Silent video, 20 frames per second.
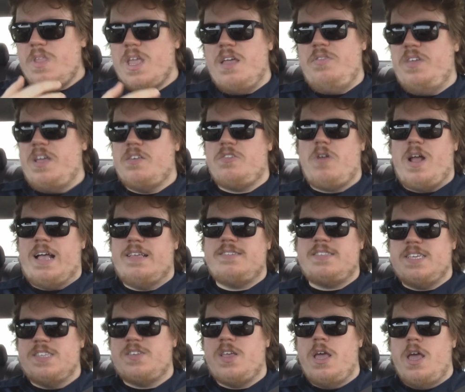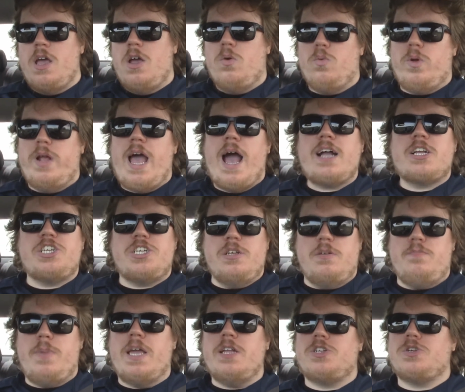and the other has this
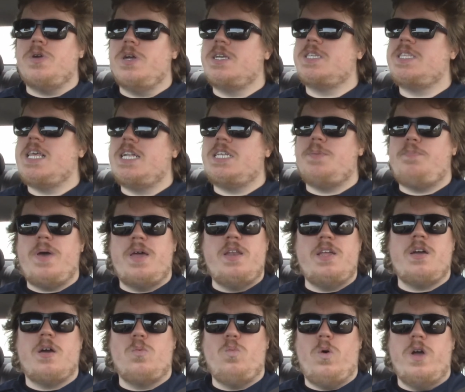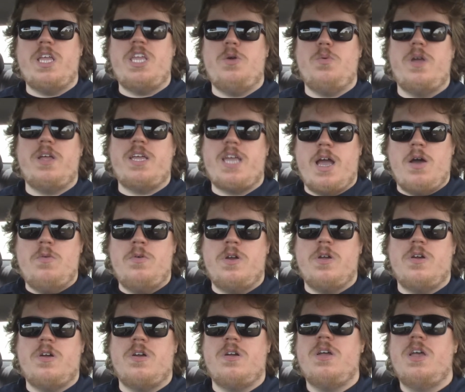reaction matrix that, depending on what you
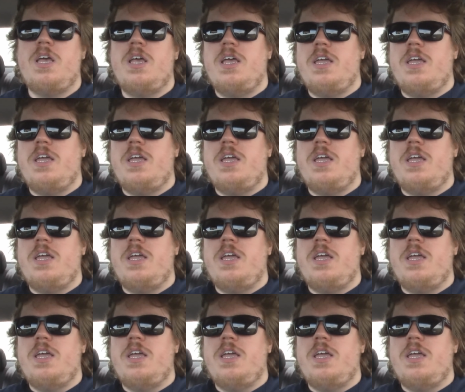encounter,